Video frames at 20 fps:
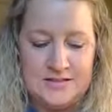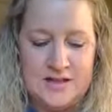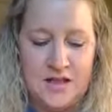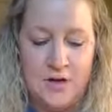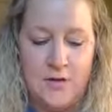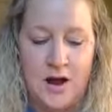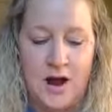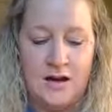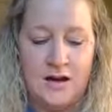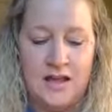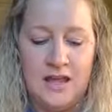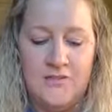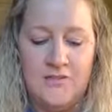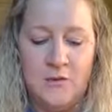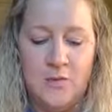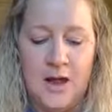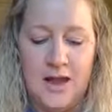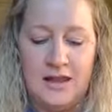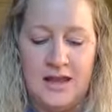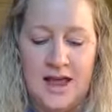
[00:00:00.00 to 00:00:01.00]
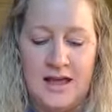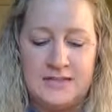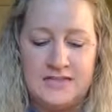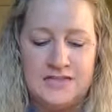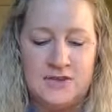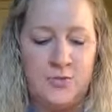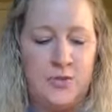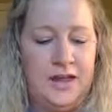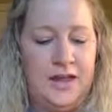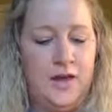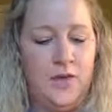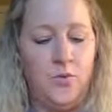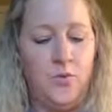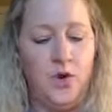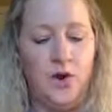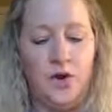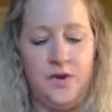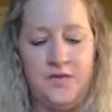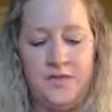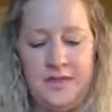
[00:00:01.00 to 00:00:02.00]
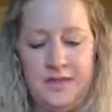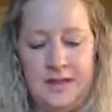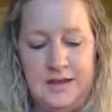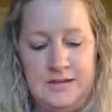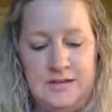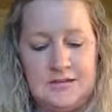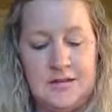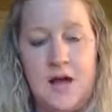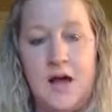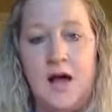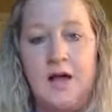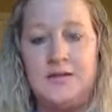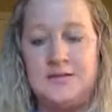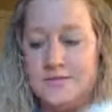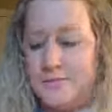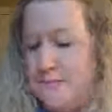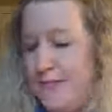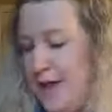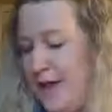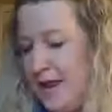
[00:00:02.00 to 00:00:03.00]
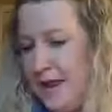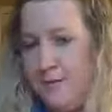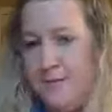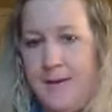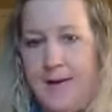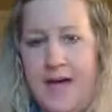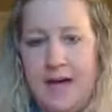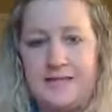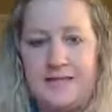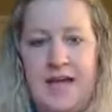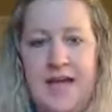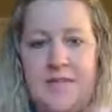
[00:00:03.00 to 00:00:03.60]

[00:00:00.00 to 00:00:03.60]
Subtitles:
So our giveaway last week were these cosmetic bags.